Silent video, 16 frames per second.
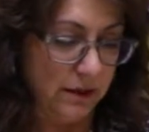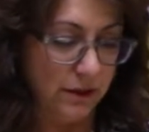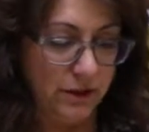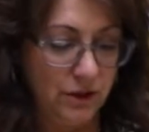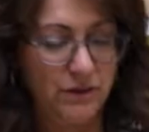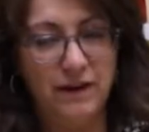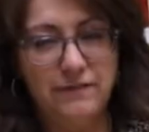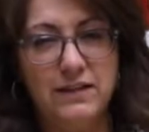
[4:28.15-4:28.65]

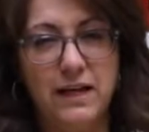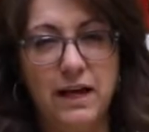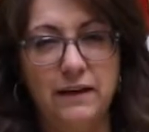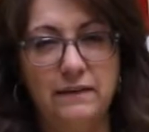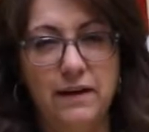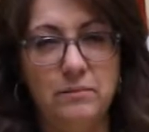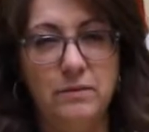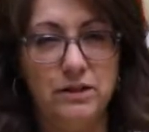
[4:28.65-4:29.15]
You don't have to
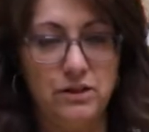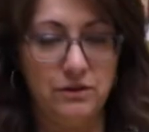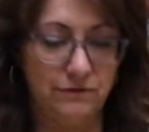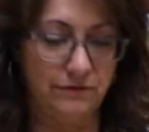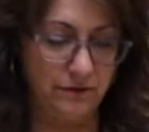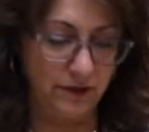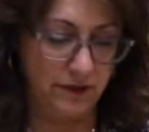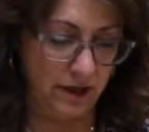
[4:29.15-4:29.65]
add that much
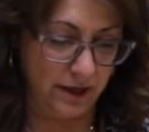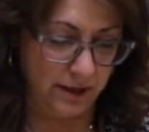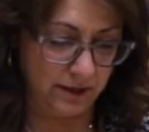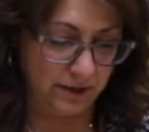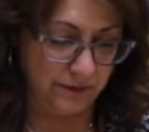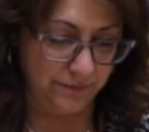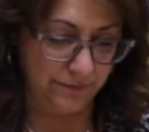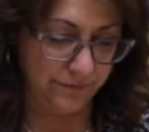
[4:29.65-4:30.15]
if you're not
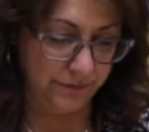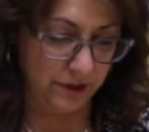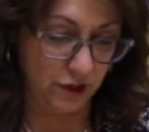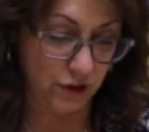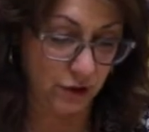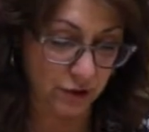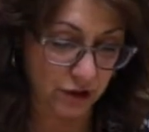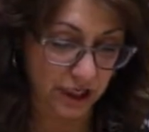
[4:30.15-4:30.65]
a
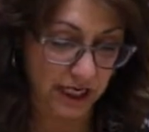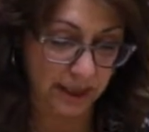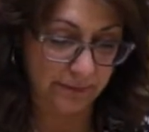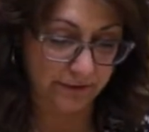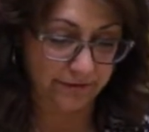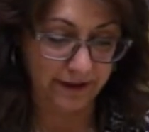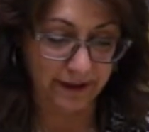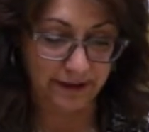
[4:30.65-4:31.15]
huge
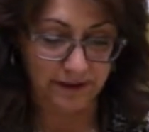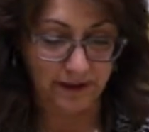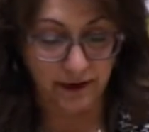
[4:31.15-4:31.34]
caper fan.